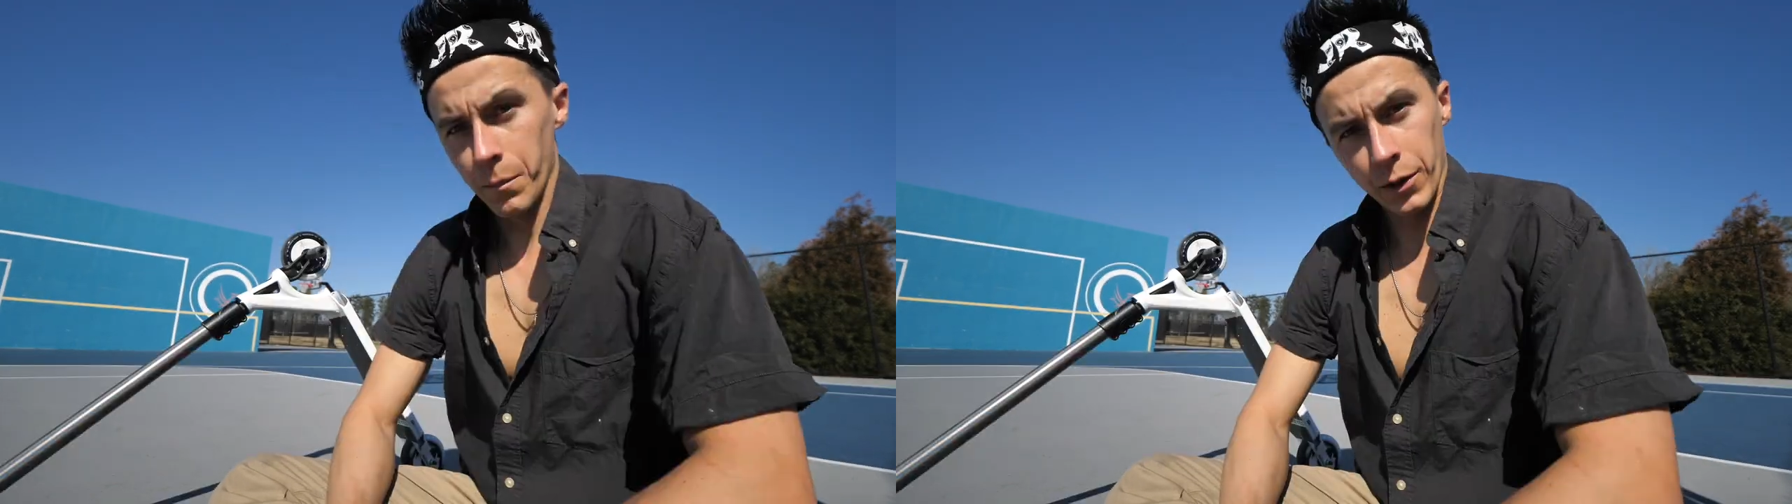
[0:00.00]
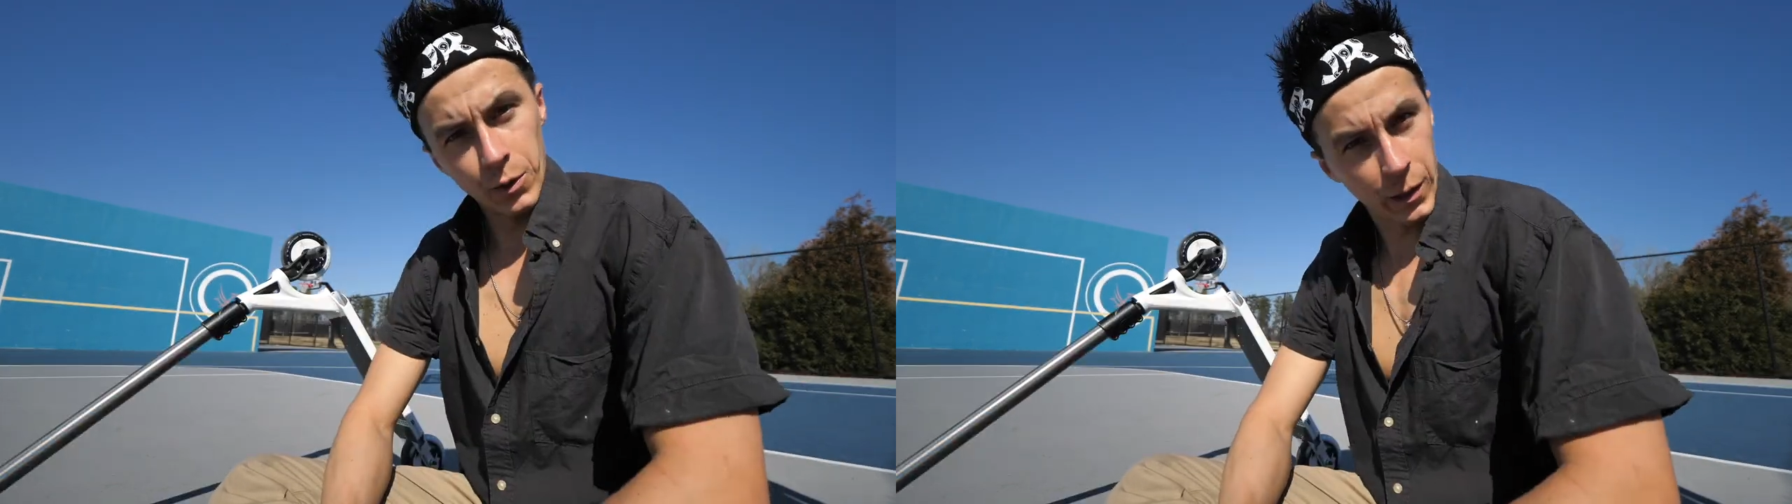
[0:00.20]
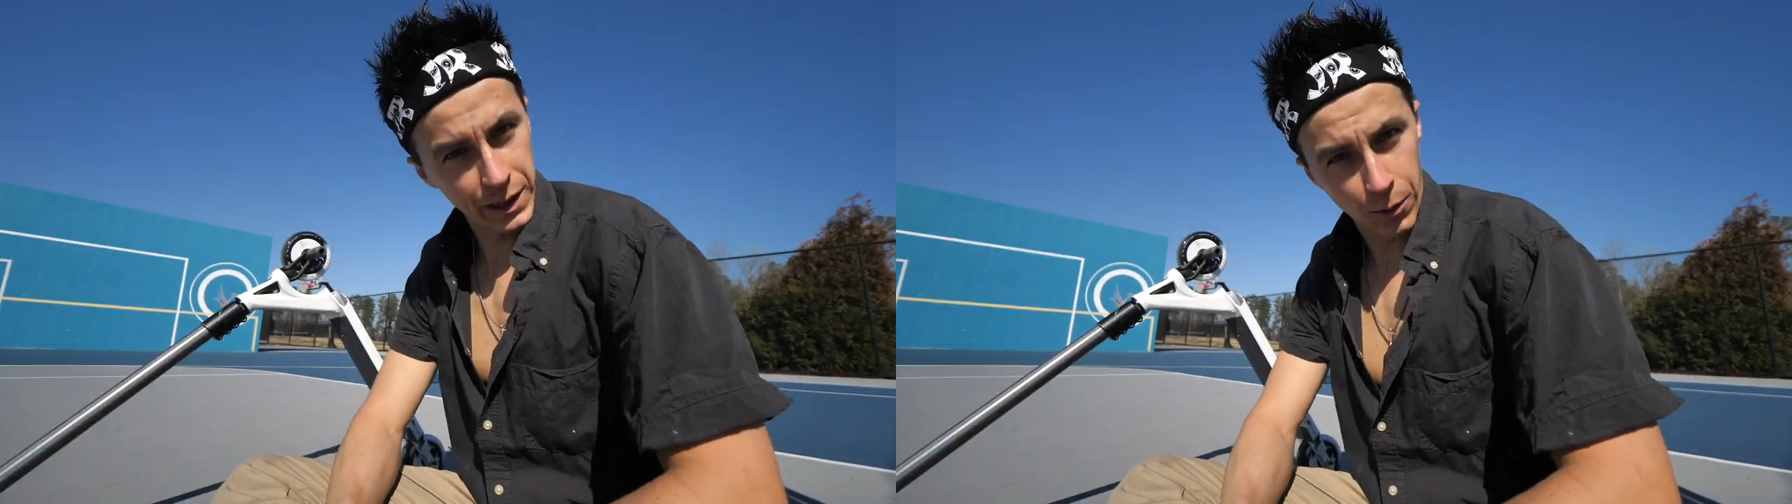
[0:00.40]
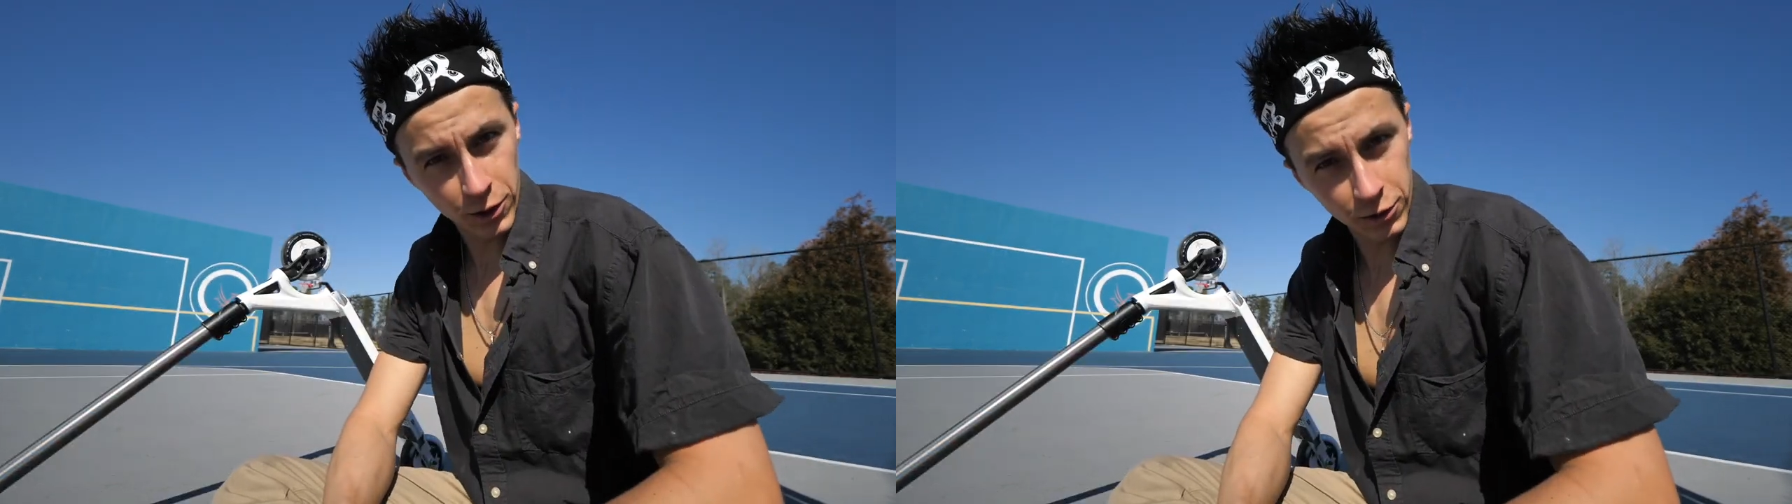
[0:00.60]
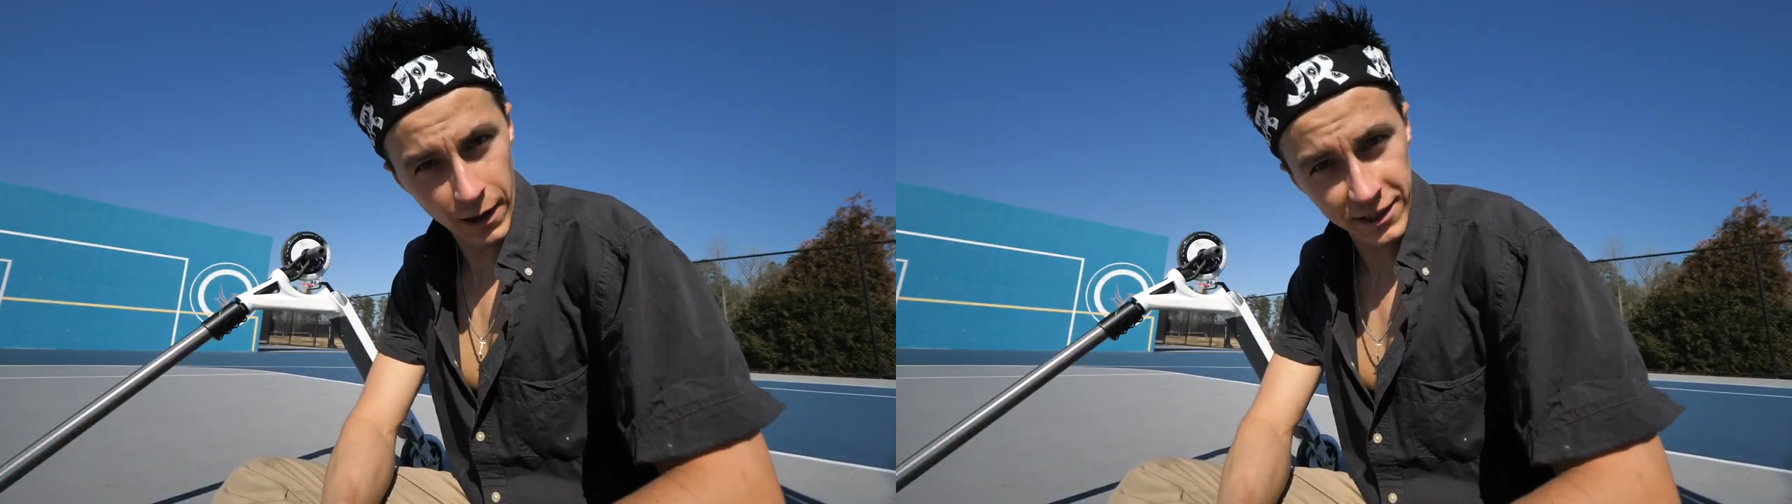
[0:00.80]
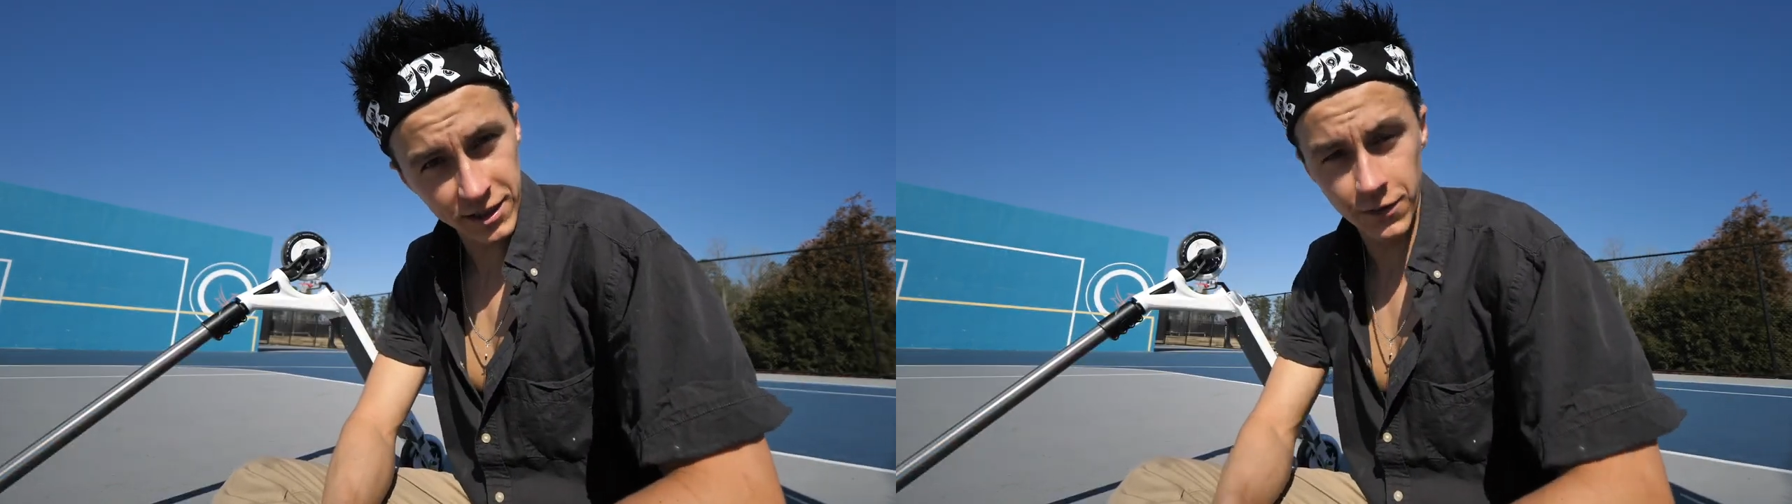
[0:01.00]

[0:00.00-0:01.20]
Putting the wheelie bar to rest.